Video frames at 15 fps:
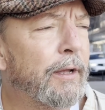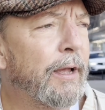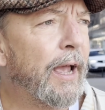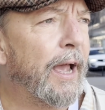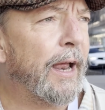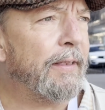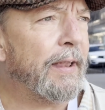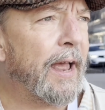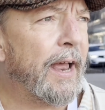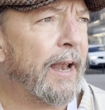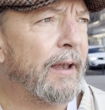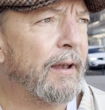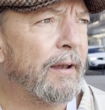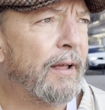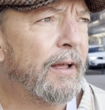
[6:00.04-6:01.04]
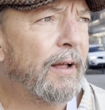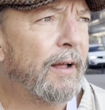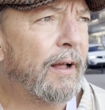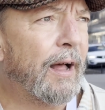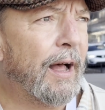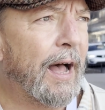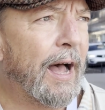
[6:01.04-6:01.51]
and then
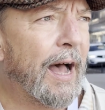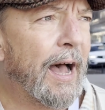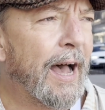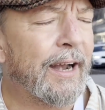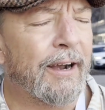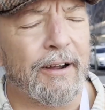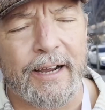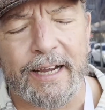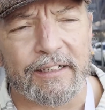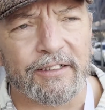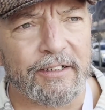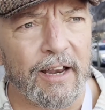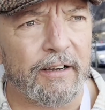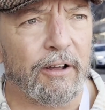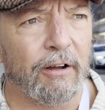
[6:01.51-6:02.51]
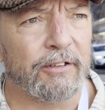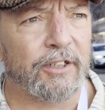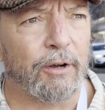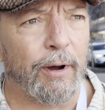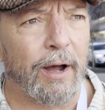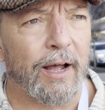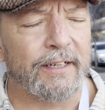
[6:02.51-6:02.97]
I don't know, I guess it didn't go
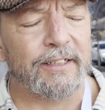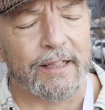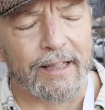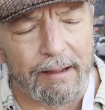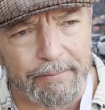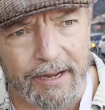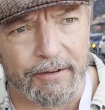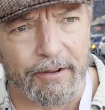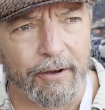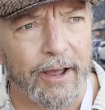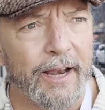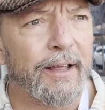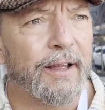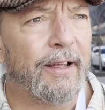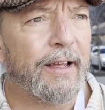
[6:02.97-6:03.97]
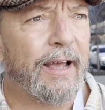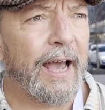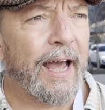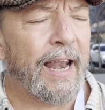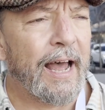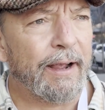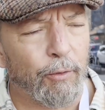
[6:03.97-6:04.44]
so well. I said, "Let me do it,"
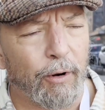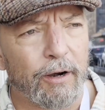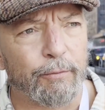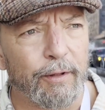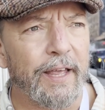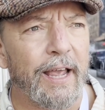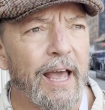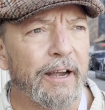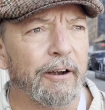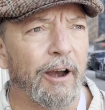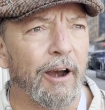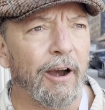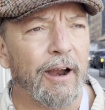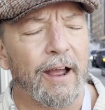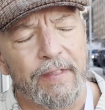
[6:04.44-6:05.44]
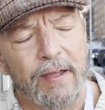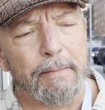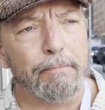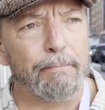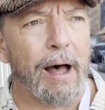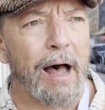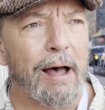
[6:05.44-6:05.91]
and I worked with the editor, and
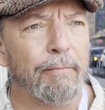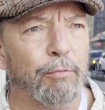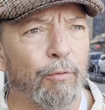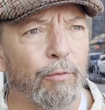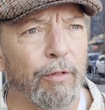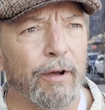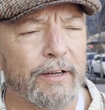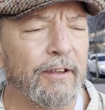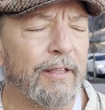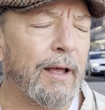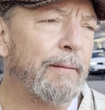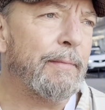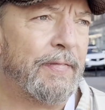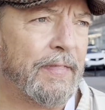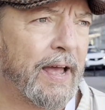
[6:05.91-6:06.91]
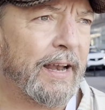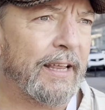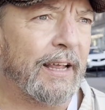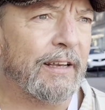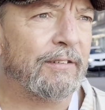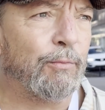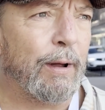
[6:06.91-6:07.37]
then Bob looked at them, and then
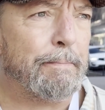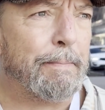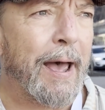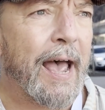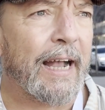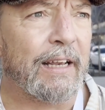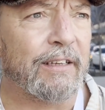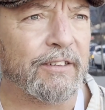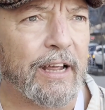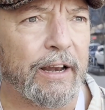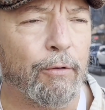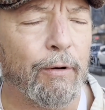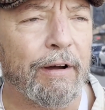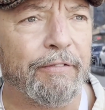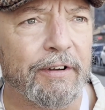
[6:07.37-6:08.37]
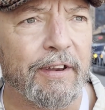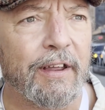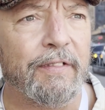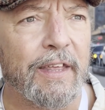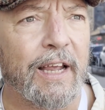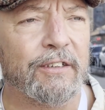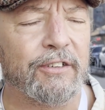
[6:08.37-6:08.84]
he went back and said, "Whoever
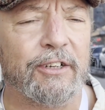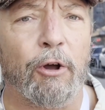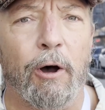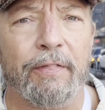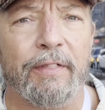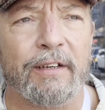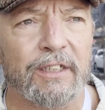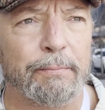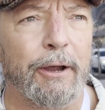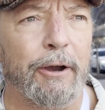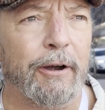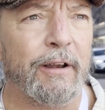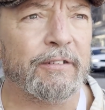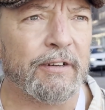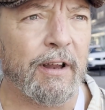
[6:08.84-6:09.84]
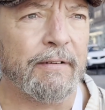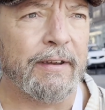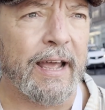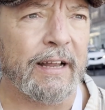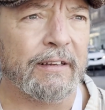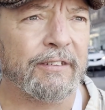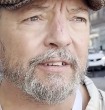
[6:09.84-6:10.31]
did these caught the spirit of
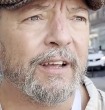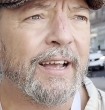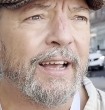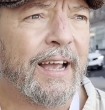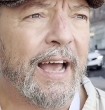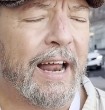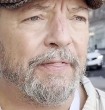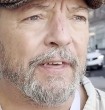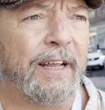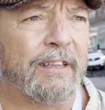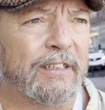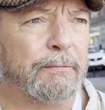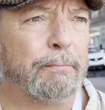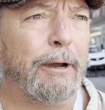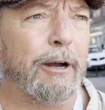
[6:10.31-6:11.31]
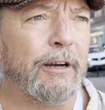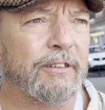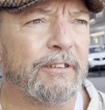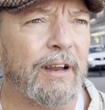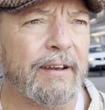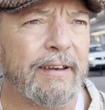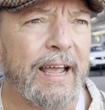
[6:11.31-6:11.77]
Sundance." I think the spirit of
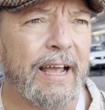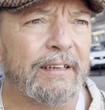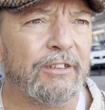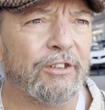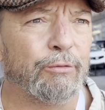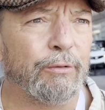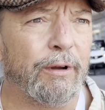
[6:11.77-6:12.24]
Sundance